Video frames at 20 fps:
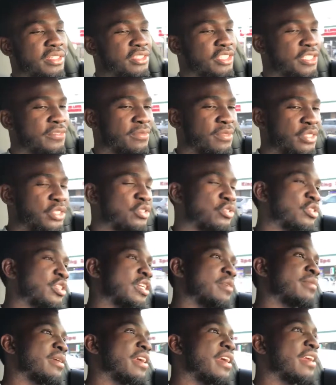But just for this
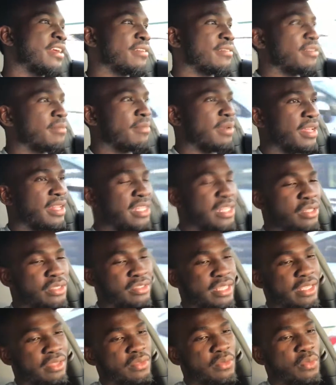trim, hey, it
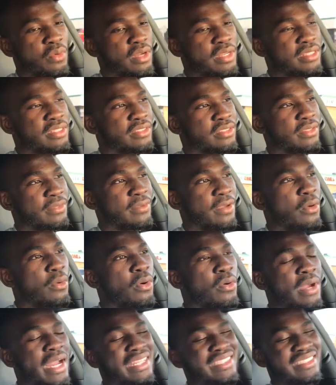looks like the ones.
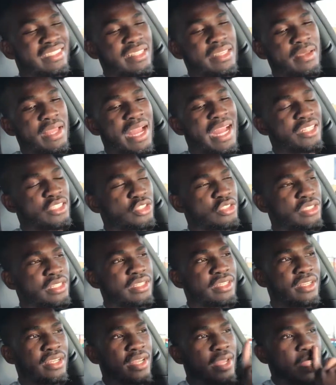Oh, actually,
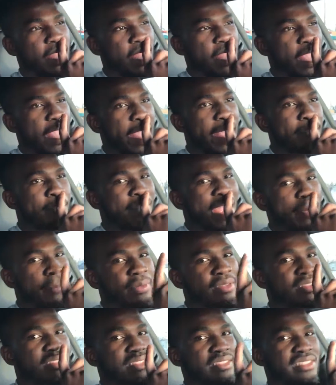it
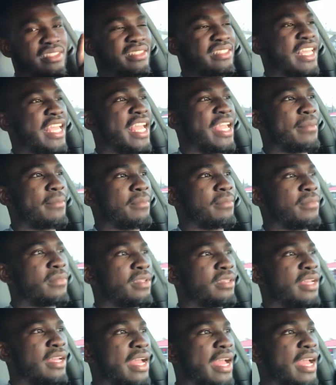might be the same